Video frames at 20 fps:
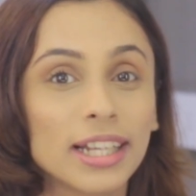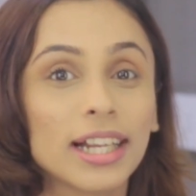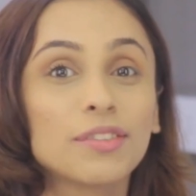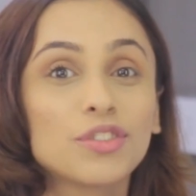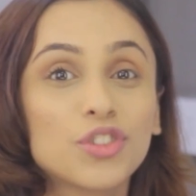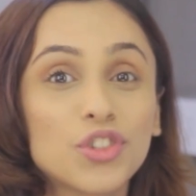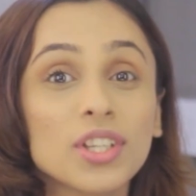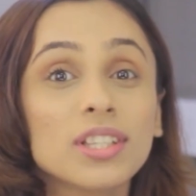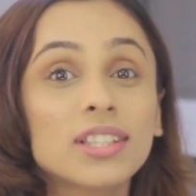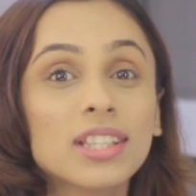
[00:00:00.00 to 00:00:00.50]
Like,
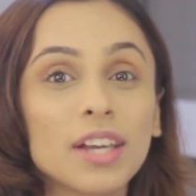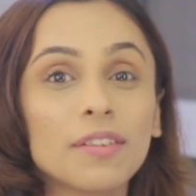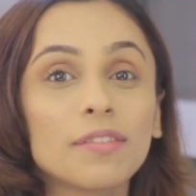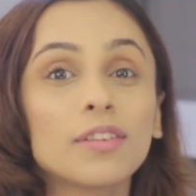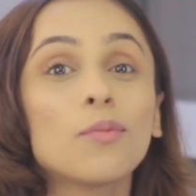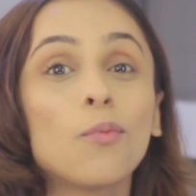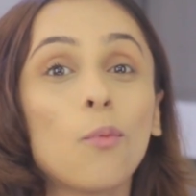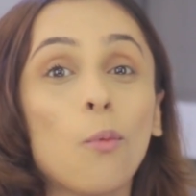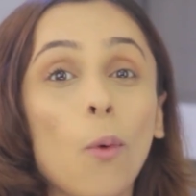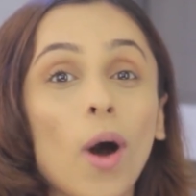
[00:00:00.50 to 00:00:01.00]
I've just
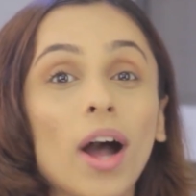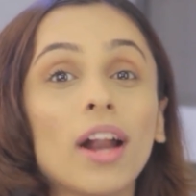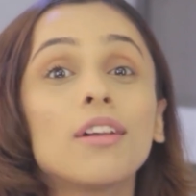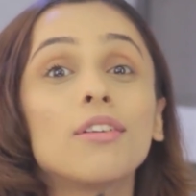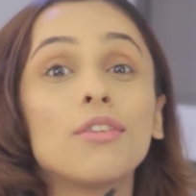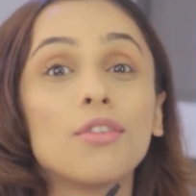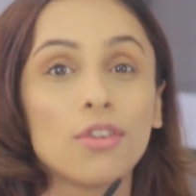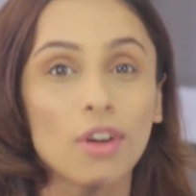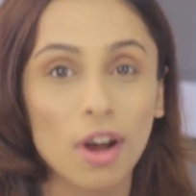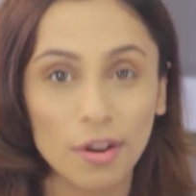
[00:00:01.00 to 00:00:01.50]
given
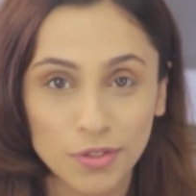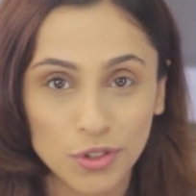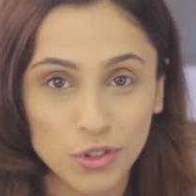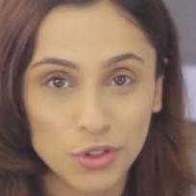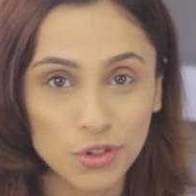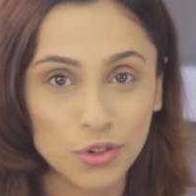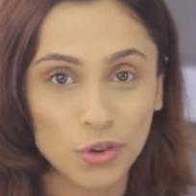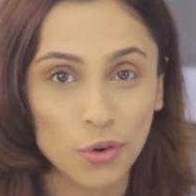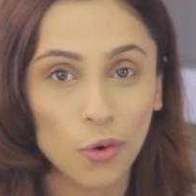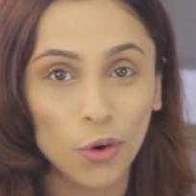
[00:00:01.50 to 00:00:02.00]
one rough
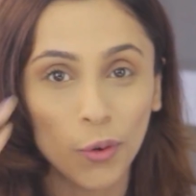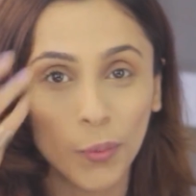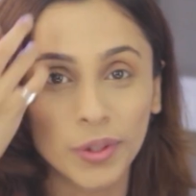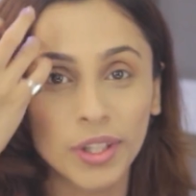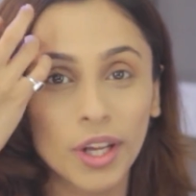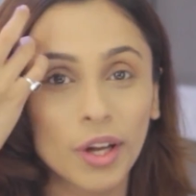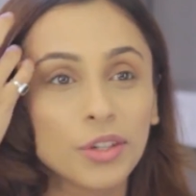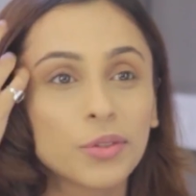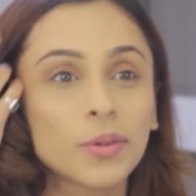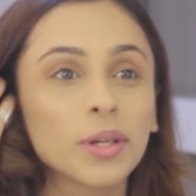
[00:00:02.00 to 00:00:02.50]
stroke
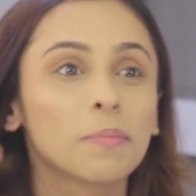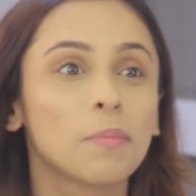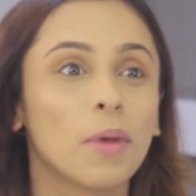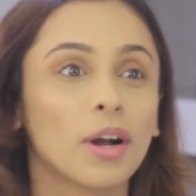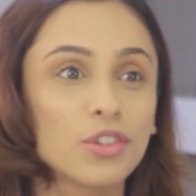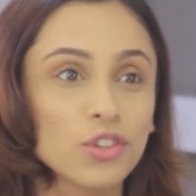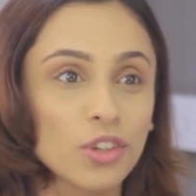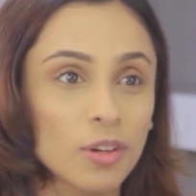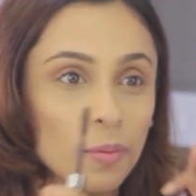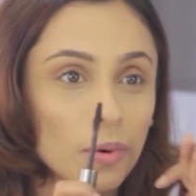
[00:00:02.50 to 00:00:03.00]
without doing
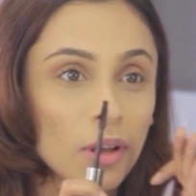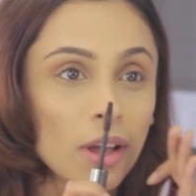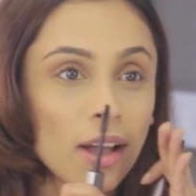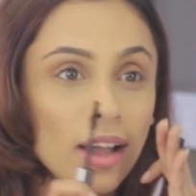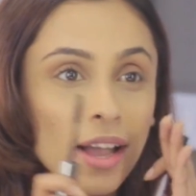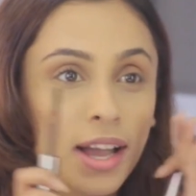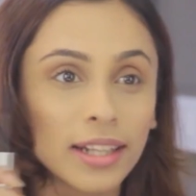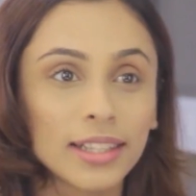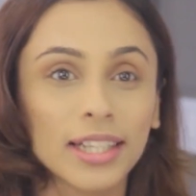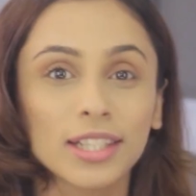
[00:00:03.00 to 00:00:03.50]
much, and
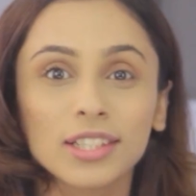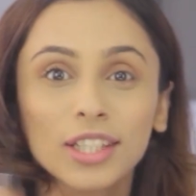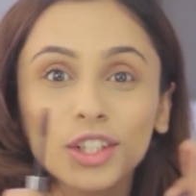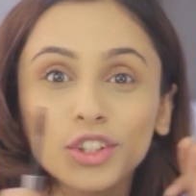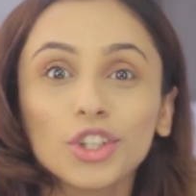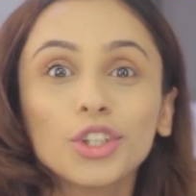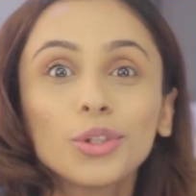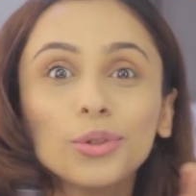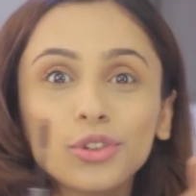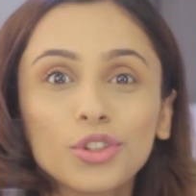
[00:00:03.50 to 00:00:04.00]
there's
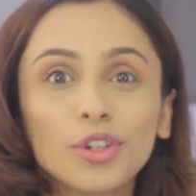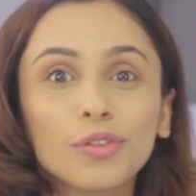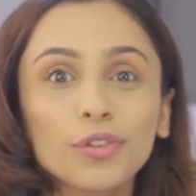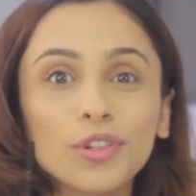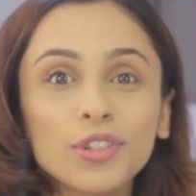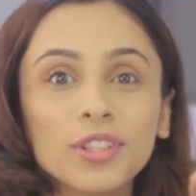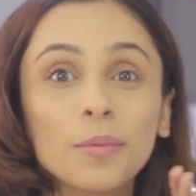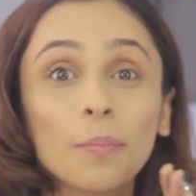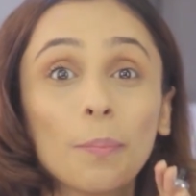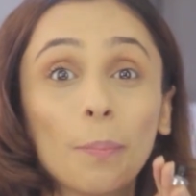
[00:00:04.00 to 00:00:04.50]
such a huge
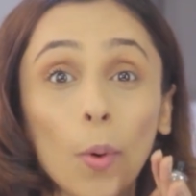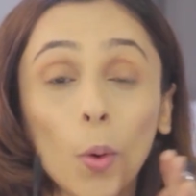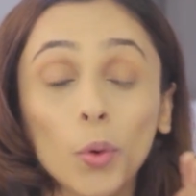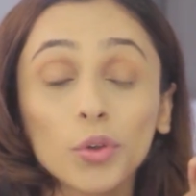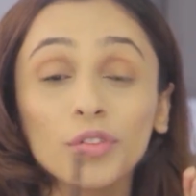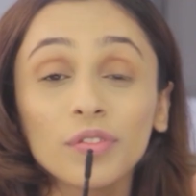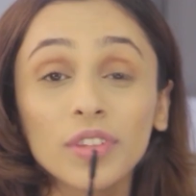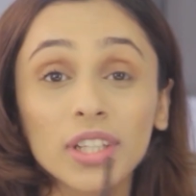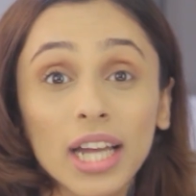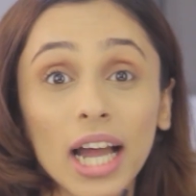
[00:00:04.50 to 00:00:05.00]
difference in
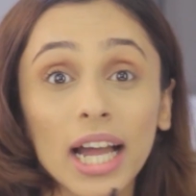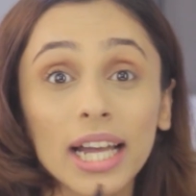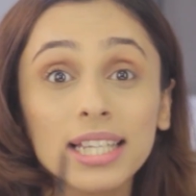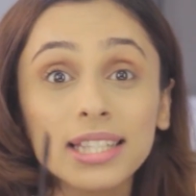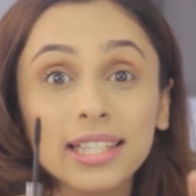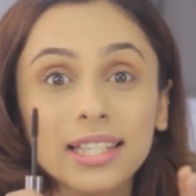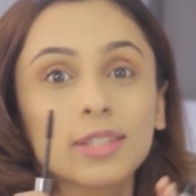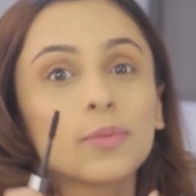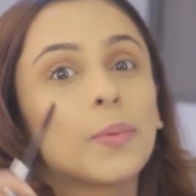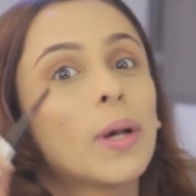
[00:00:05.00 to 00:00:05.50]
both of the
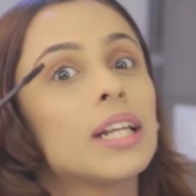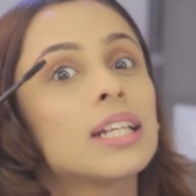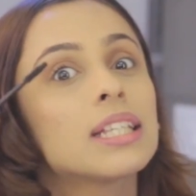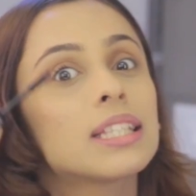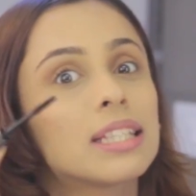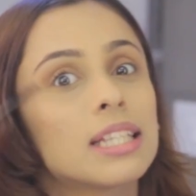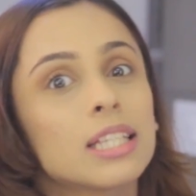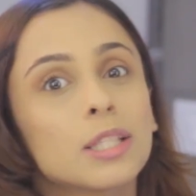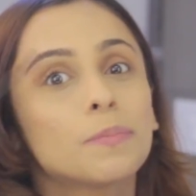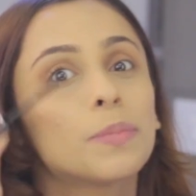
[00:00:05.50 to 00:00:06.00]
eyes as well
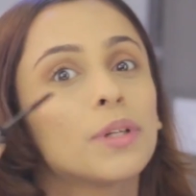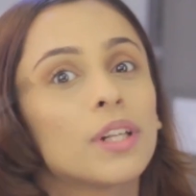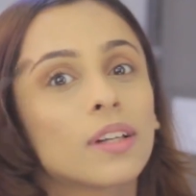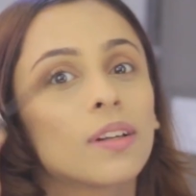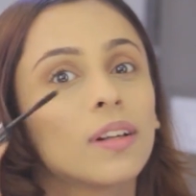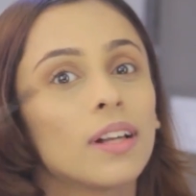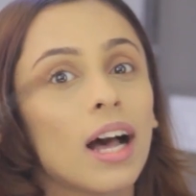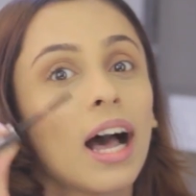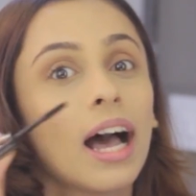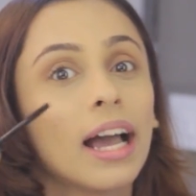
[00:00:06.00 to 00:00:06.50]
as this
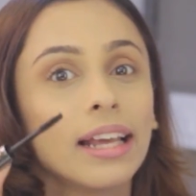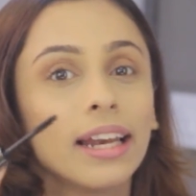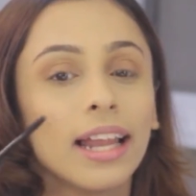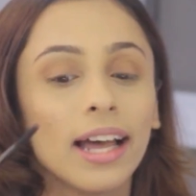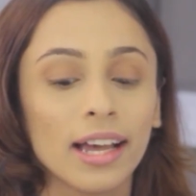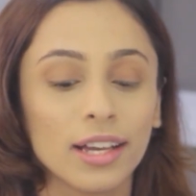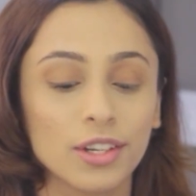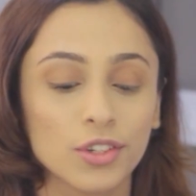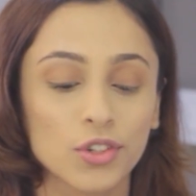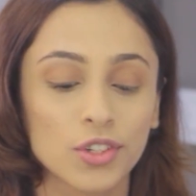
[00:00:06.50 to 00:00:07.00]
particular
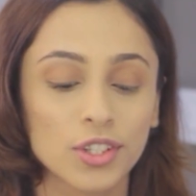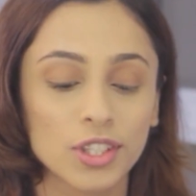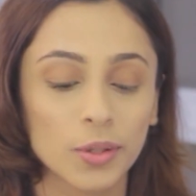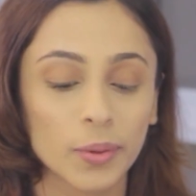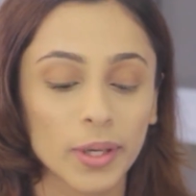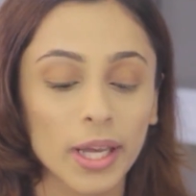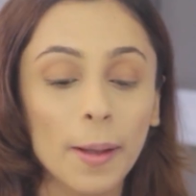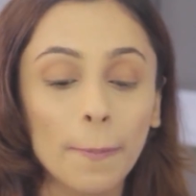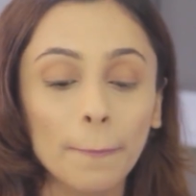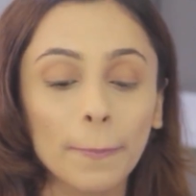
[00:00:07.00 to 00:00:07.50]
eyelash.
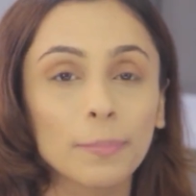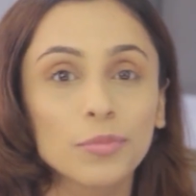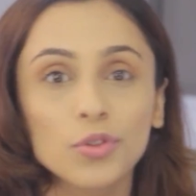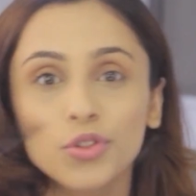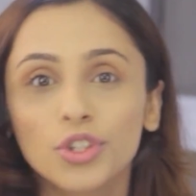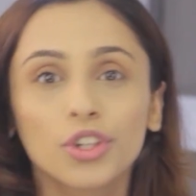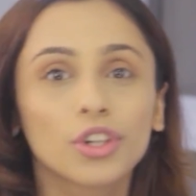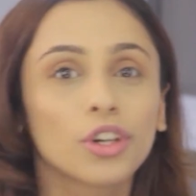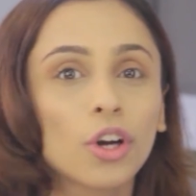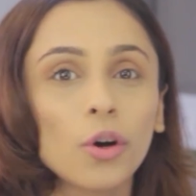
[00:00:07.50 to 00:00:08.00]
So yeah, I'm
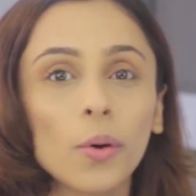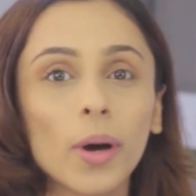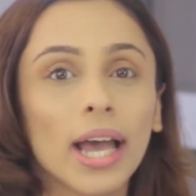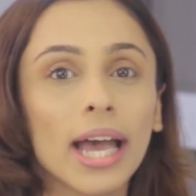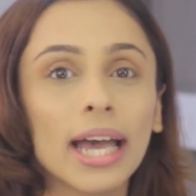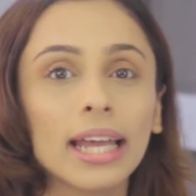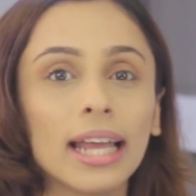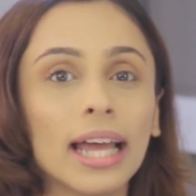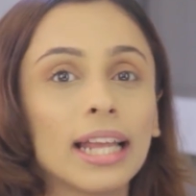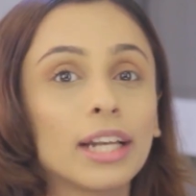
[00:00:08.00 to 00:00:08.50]
just gonna go
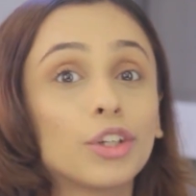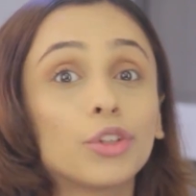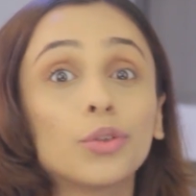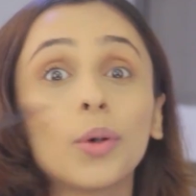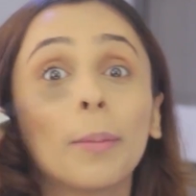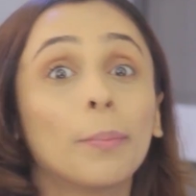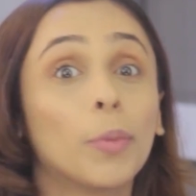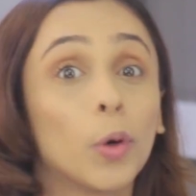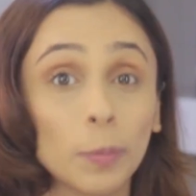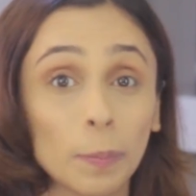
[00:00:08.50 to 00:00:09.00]
ahead and do
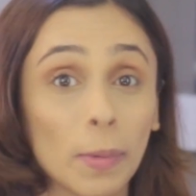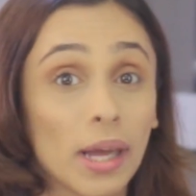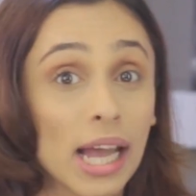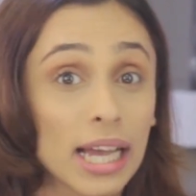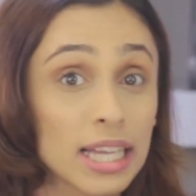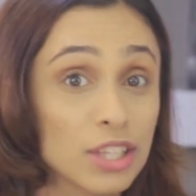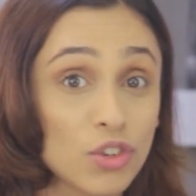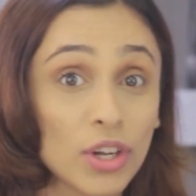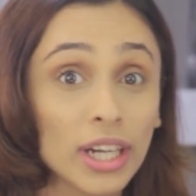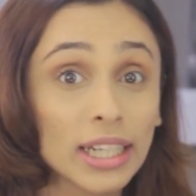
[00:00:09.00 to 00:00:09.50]
both my
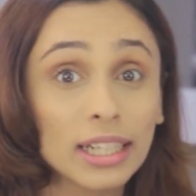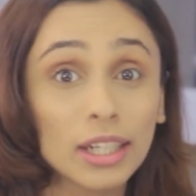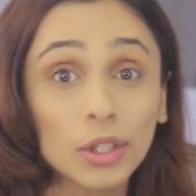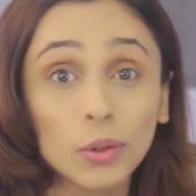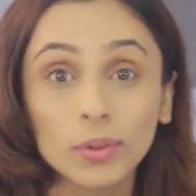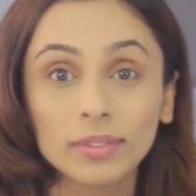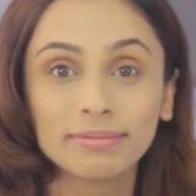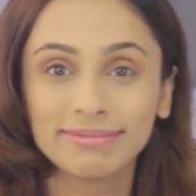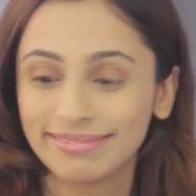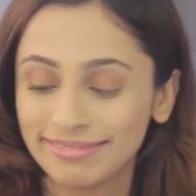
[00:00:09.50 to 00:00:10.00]
eyes right
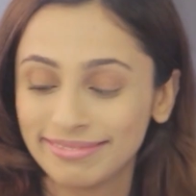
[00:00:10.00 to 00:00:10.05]
now.